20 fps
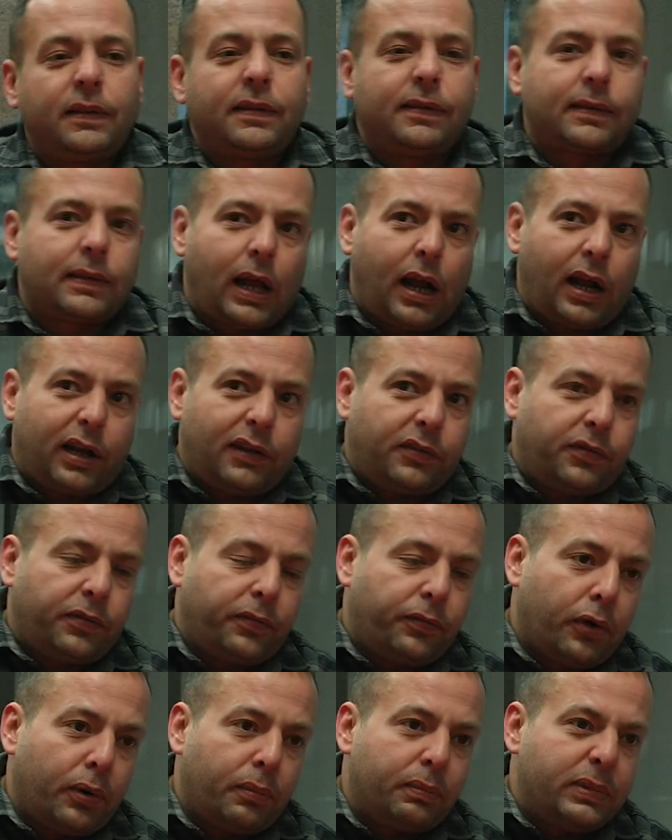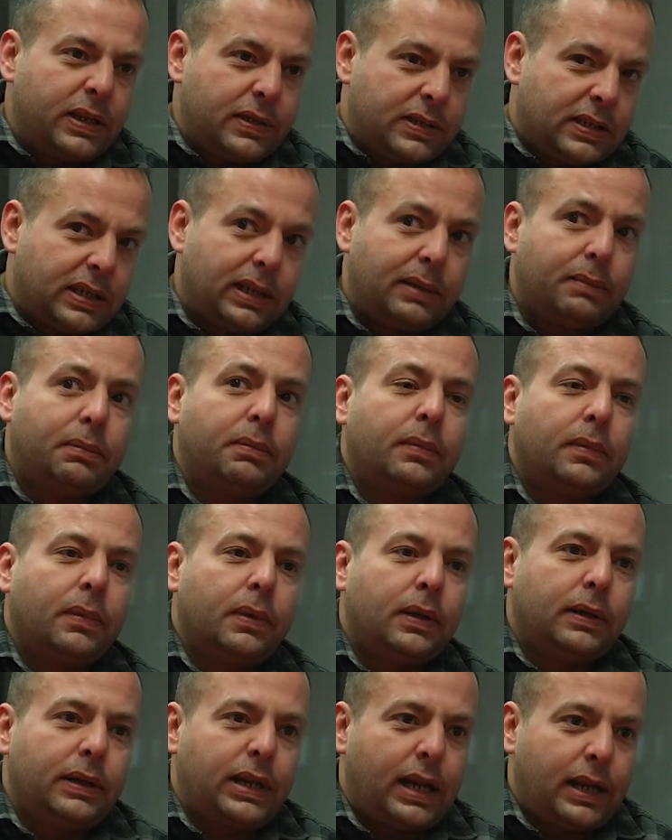it starts from the
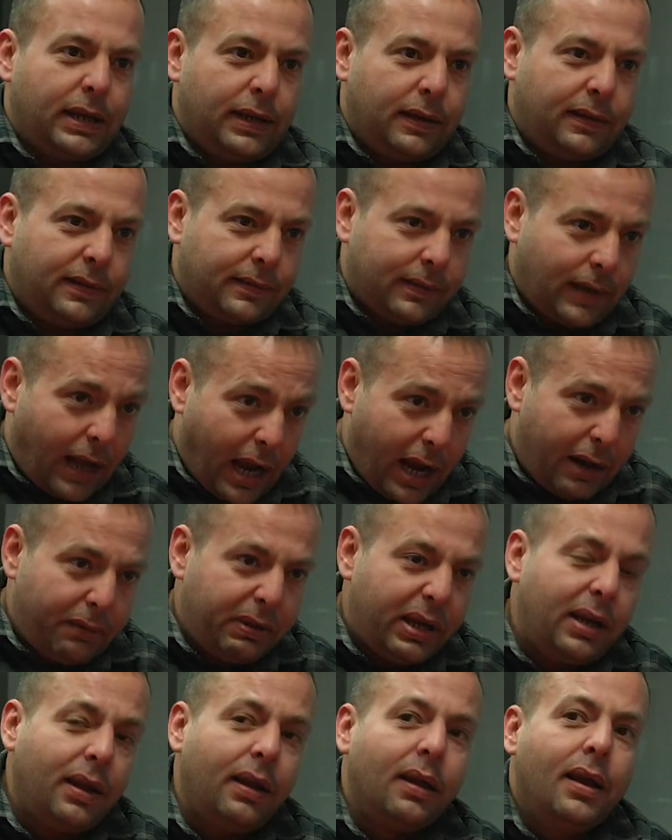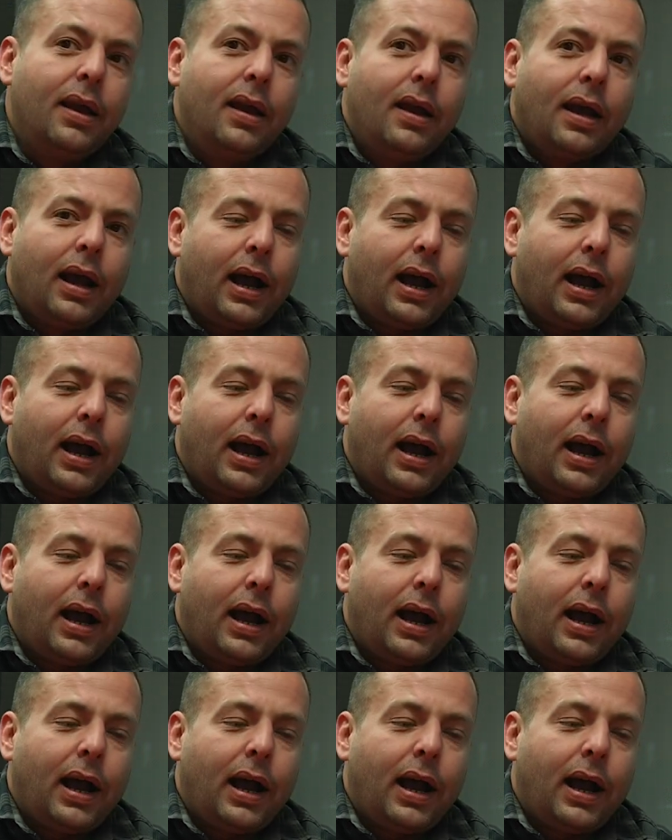team that it's hiring.